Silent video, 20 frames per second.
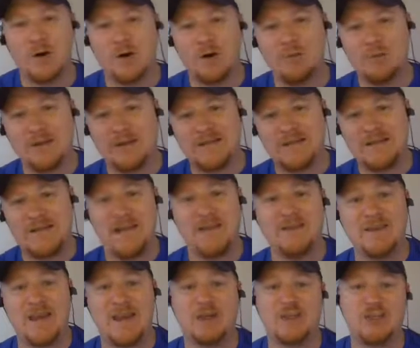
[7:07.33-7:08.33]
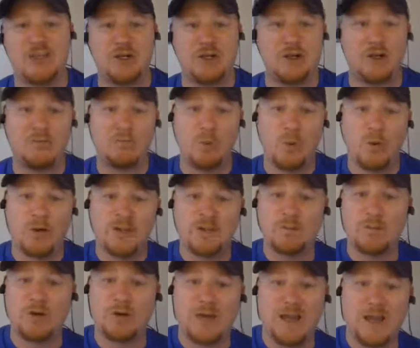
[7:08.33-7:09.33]
RB10 last year in points
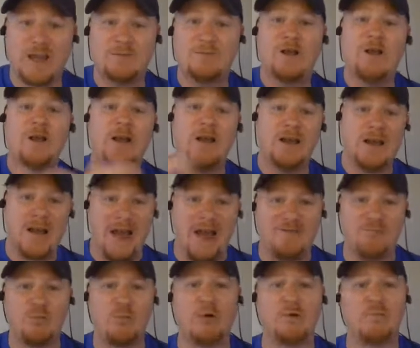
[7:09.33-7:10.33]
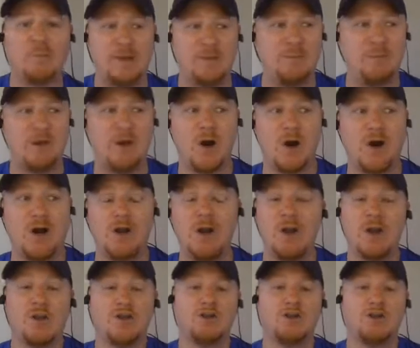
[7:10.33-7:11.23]
per game and half-point PPR.